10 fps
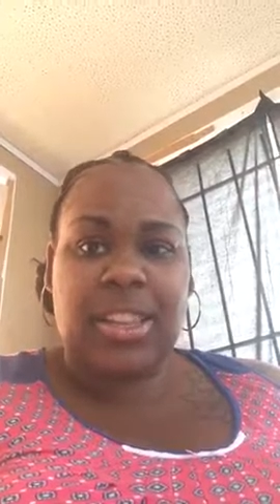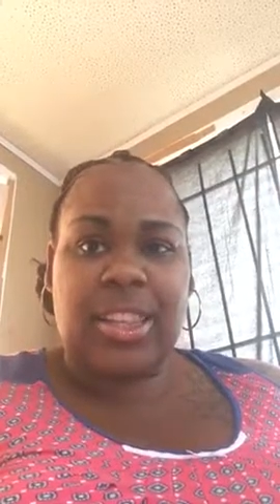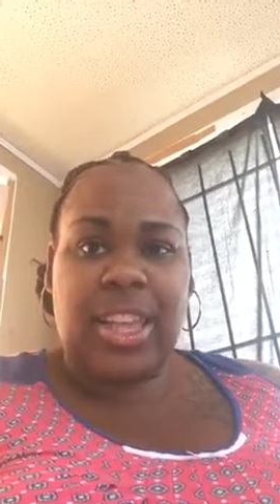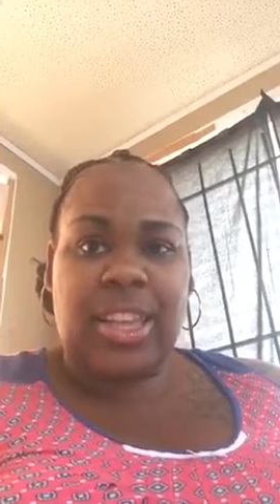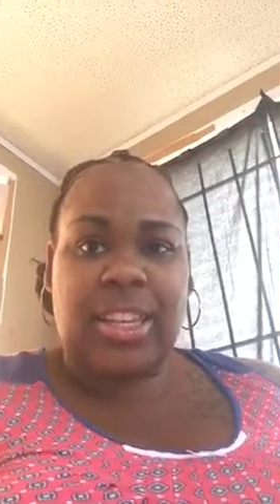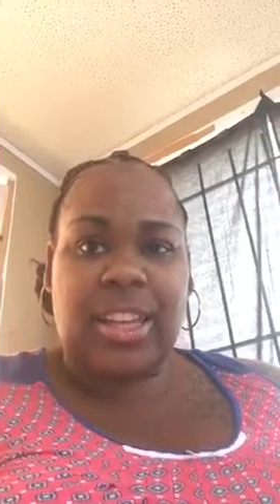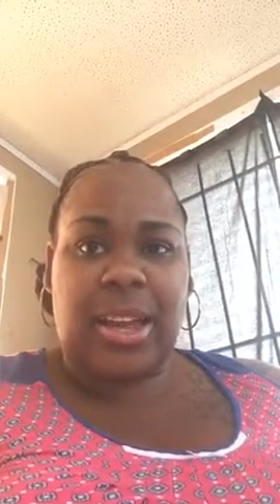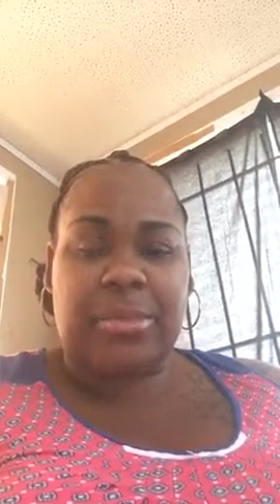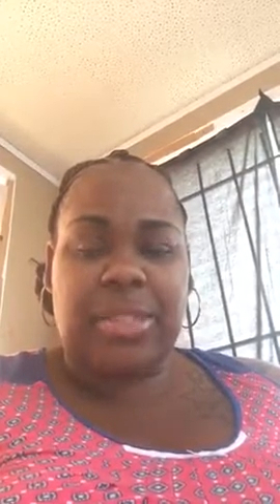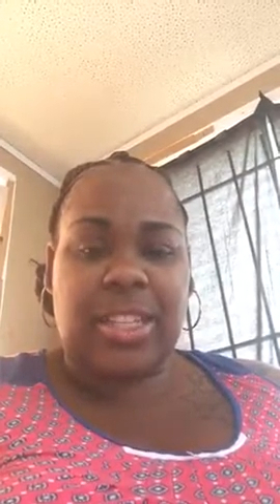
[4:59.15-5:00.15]
Like,
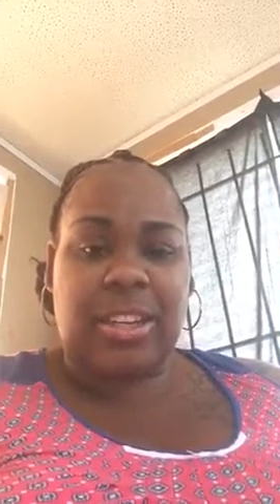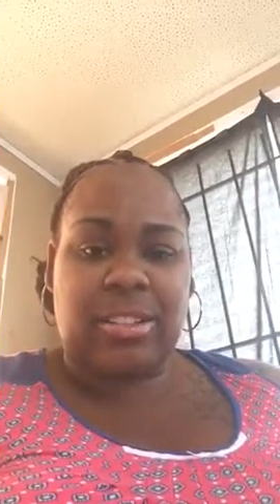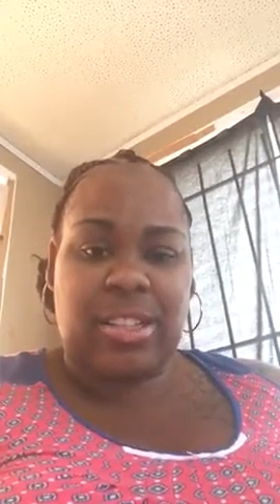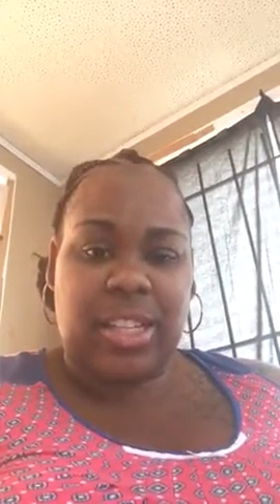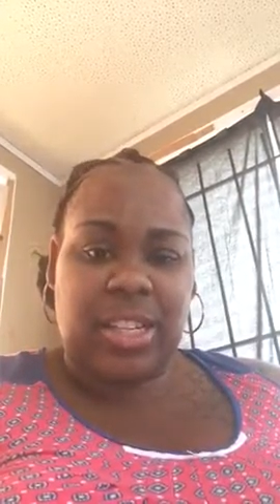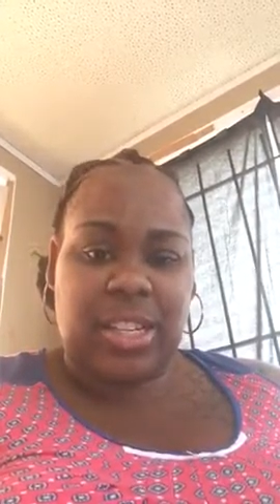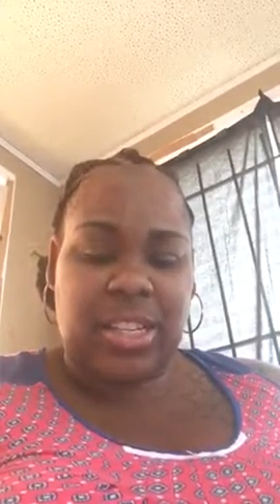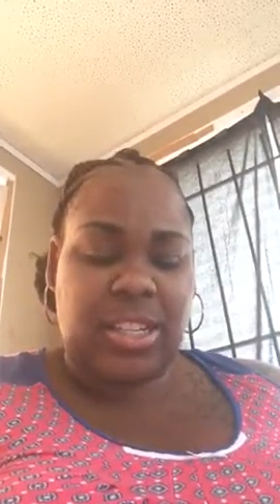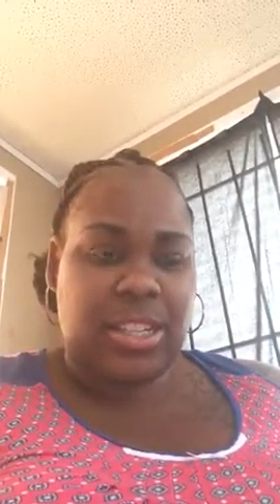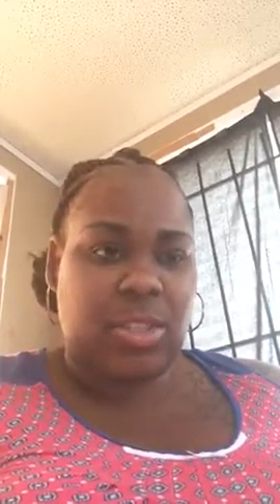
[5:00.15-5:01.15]
I'm scared to eat
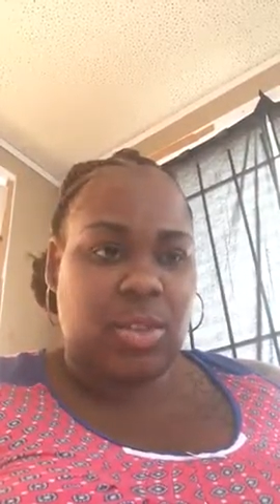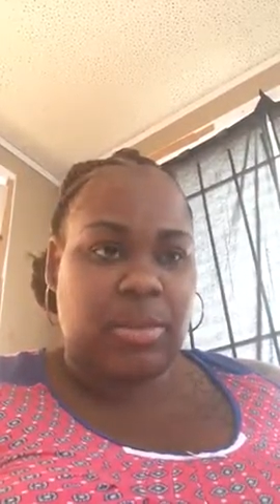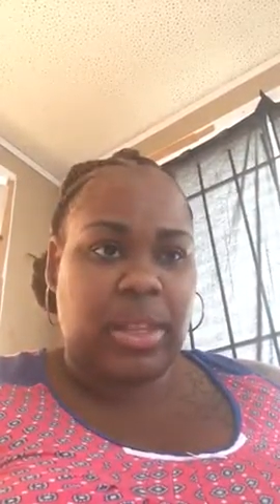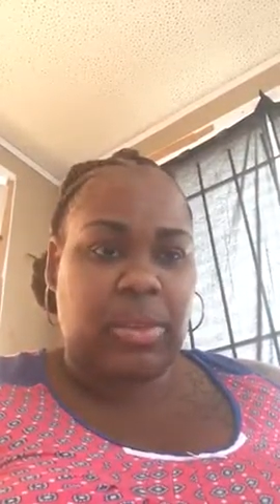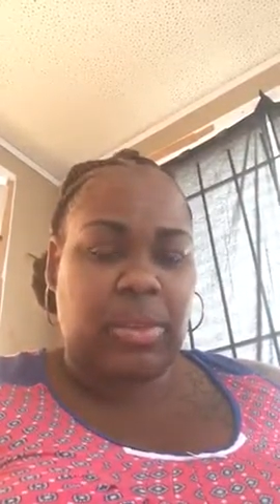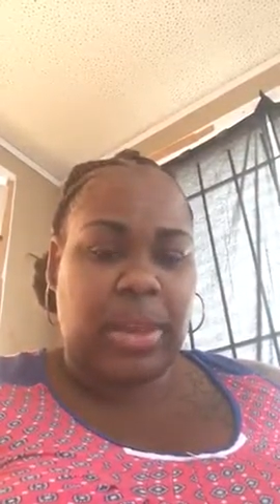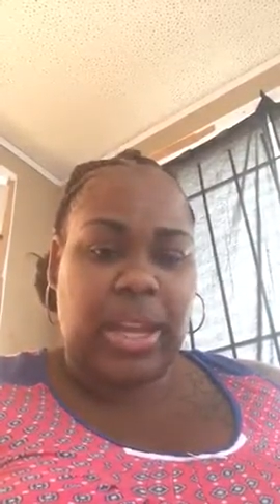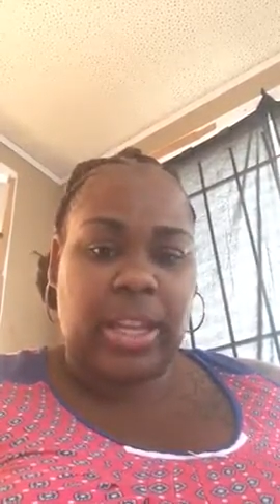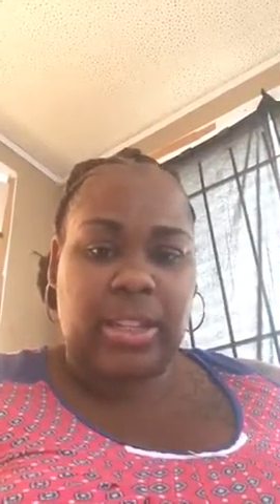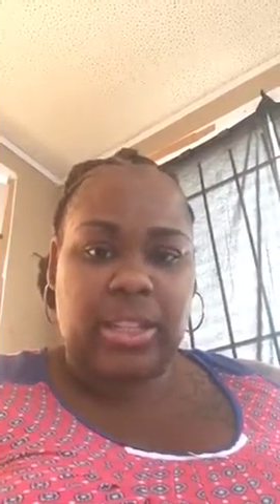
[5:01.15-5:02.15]
it because normally when my
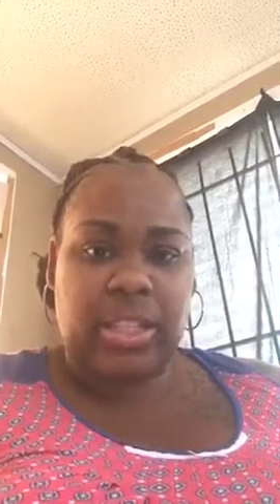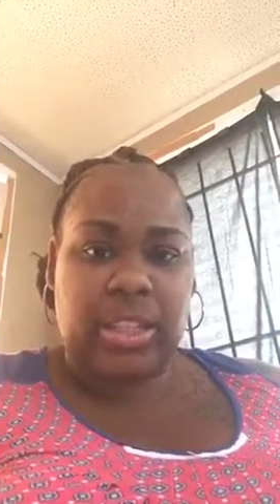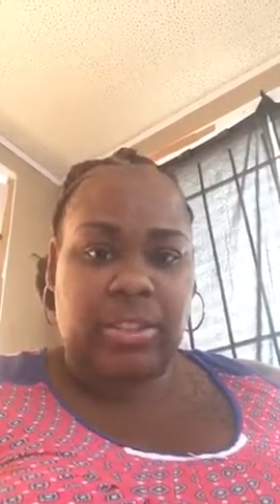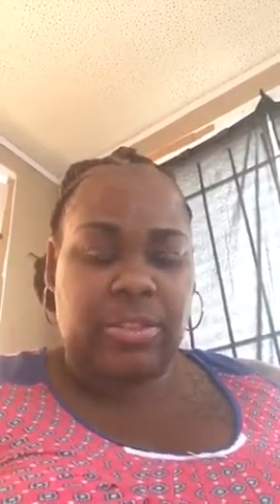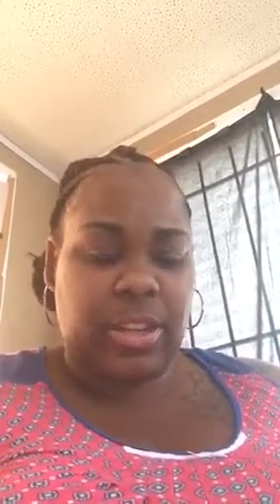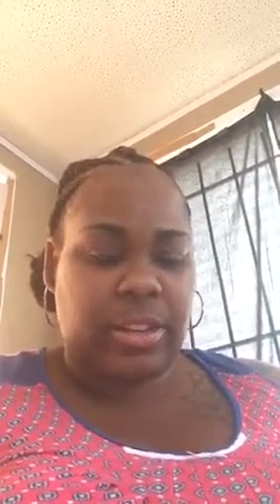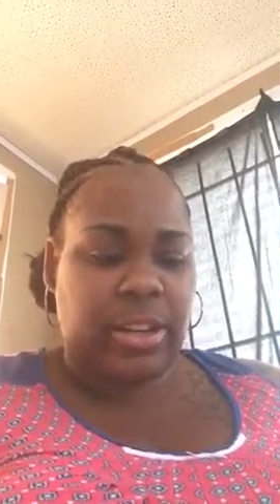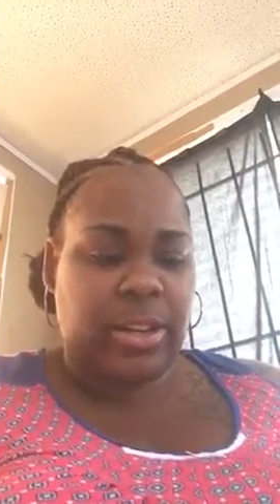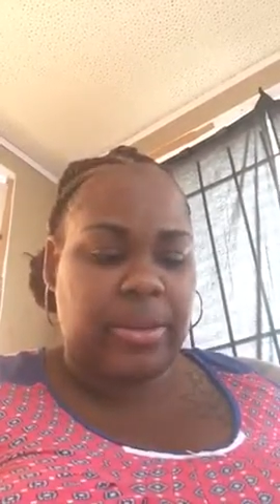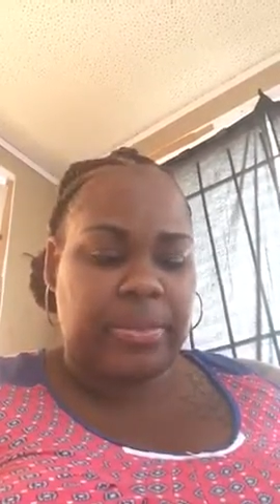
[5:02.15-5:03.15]
allergies are
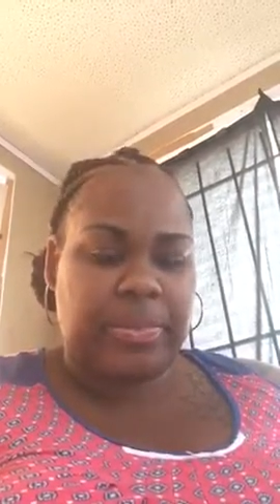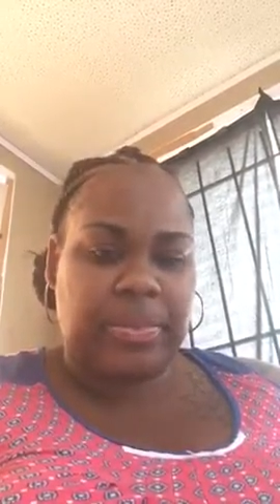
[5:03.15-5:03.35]
flaring up,